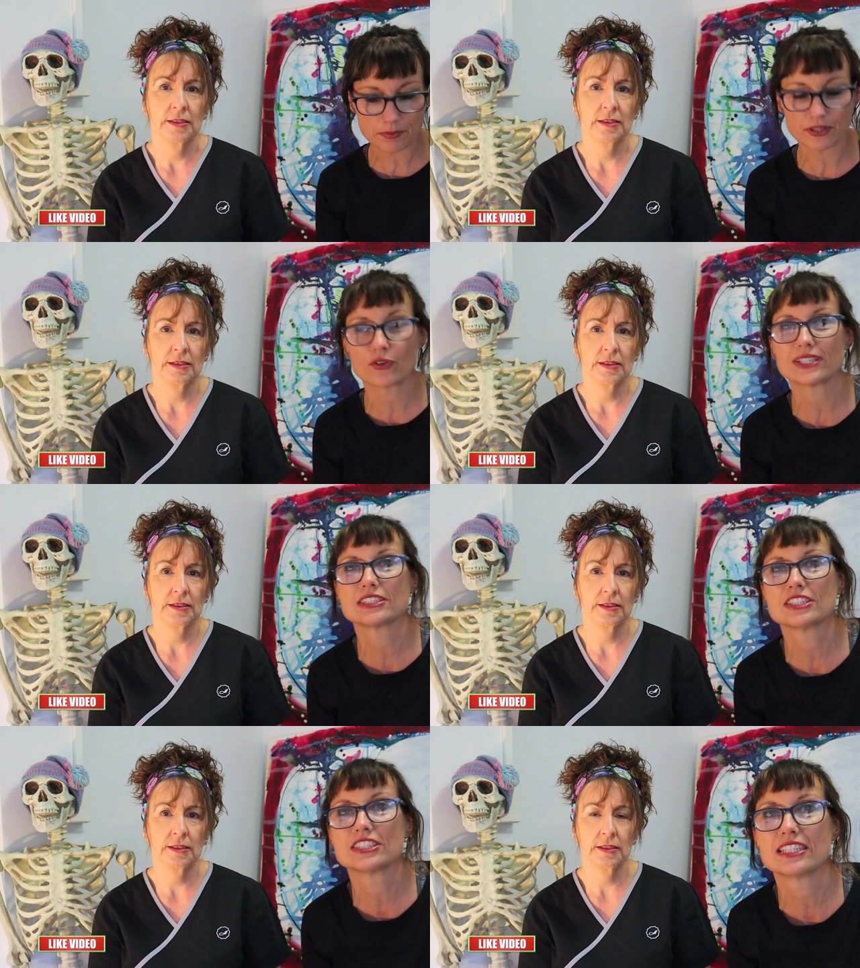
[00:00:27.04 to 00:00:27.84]
Speaker 1: a couple of
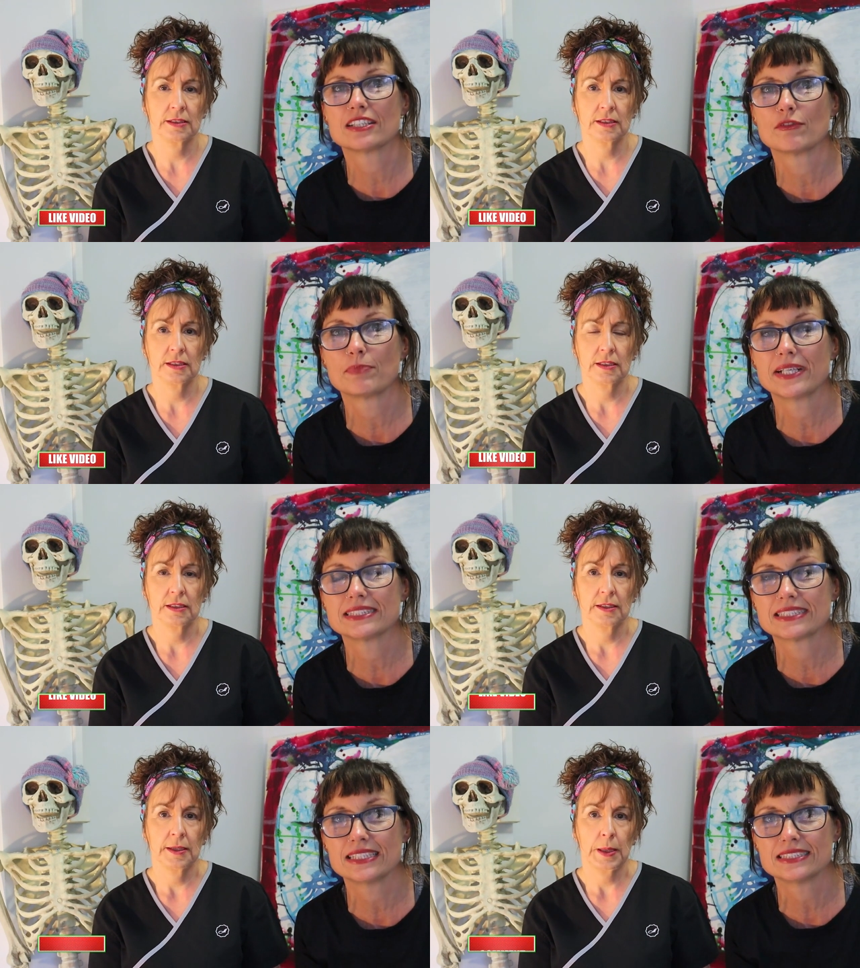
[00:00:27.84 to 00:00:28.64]
questions here that have been
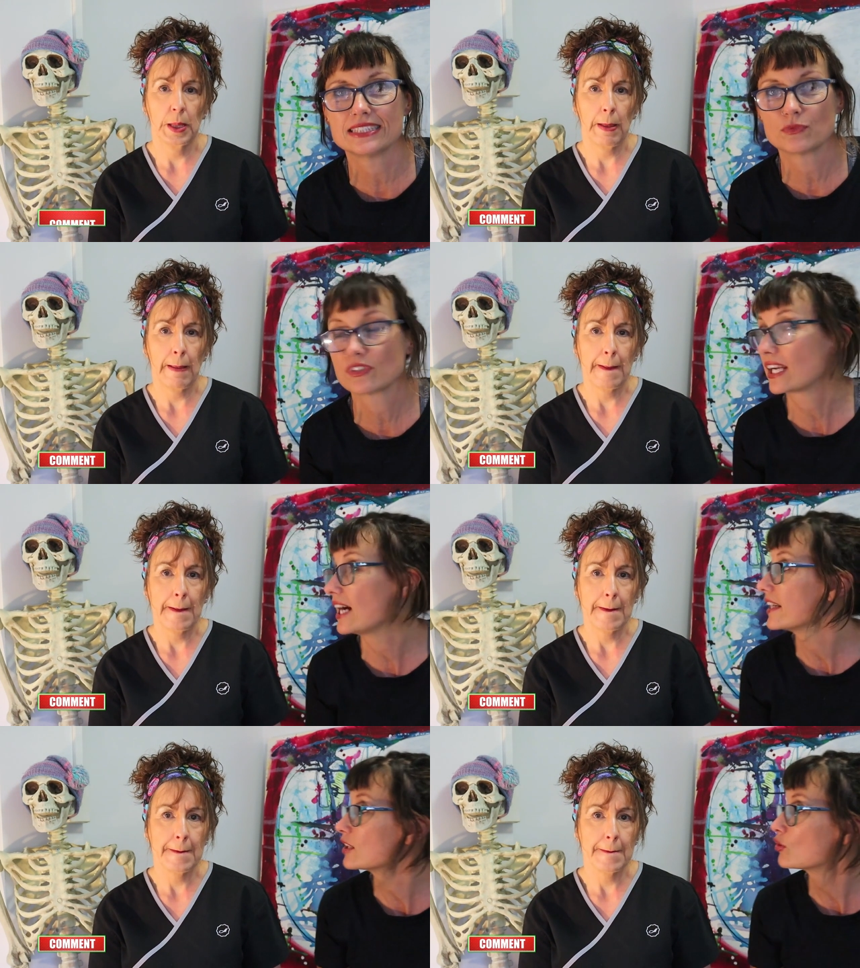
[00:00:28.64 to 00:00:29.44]
sent in regarding